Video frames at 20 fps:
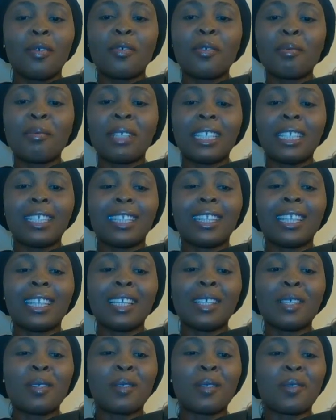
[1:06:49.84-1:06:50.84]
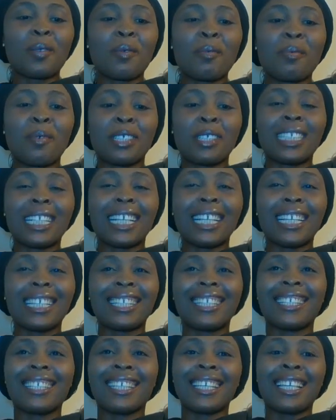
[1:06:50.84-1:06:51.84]
Fumi, thank you so much.
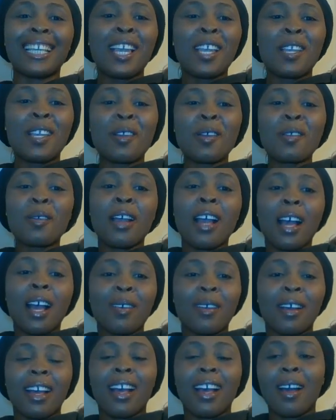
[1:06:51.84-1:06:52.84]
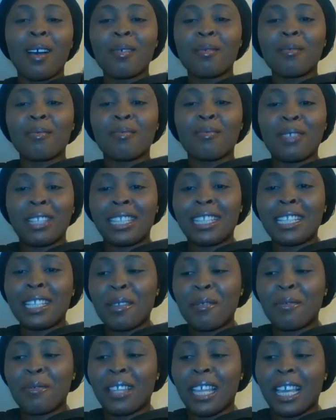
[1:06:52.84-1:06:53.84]
Like, you don't know how
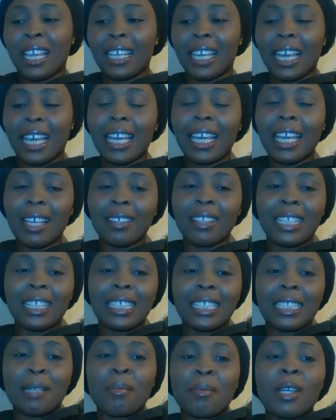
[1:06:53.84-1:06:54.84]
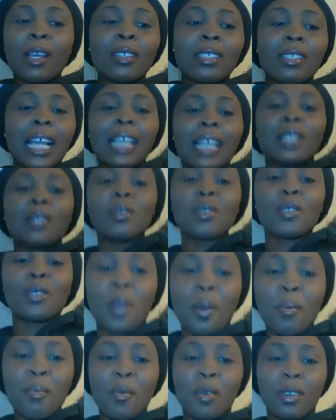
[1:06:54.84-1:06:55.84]
relieved like I held this thing, because I know
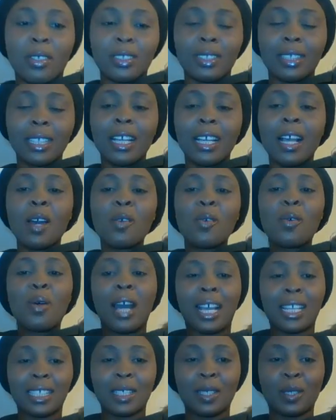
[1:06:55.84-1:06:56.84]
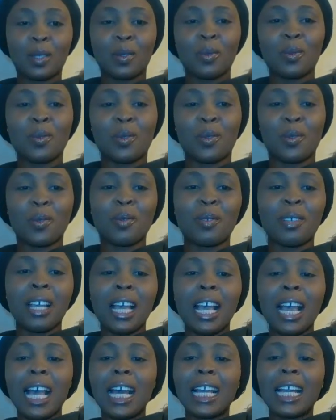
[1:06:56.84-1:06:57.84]
someone who has a 2-2 and
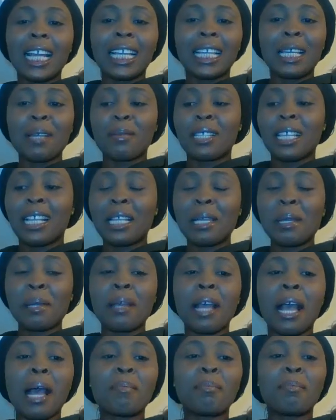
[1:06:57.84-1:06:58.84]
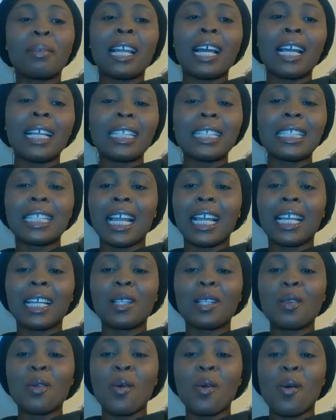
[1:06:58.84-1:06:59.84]
I keep telling him applying. It's
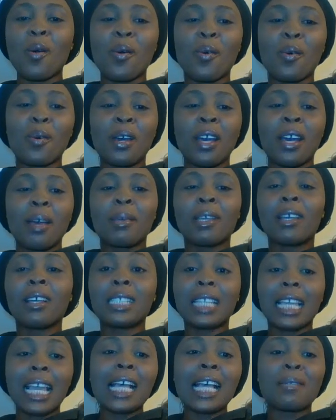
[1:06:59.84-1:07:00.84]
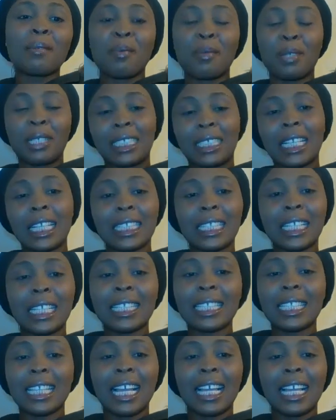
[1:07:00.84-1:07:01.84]
like, no, because he has been
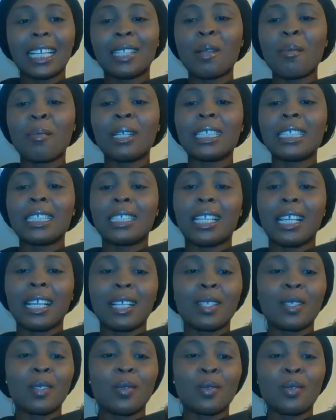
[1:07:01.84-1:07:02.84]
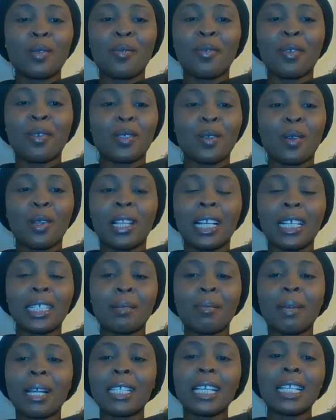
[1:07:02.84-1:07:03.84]
rejected. It's like nobody takes 2-2 for a
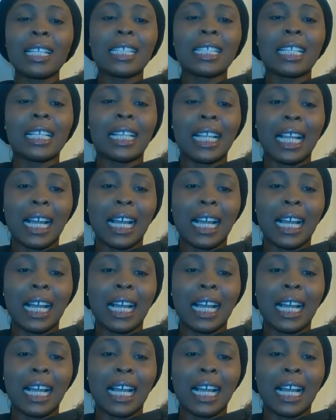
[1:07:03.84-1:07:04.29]
scholarship. I said it's a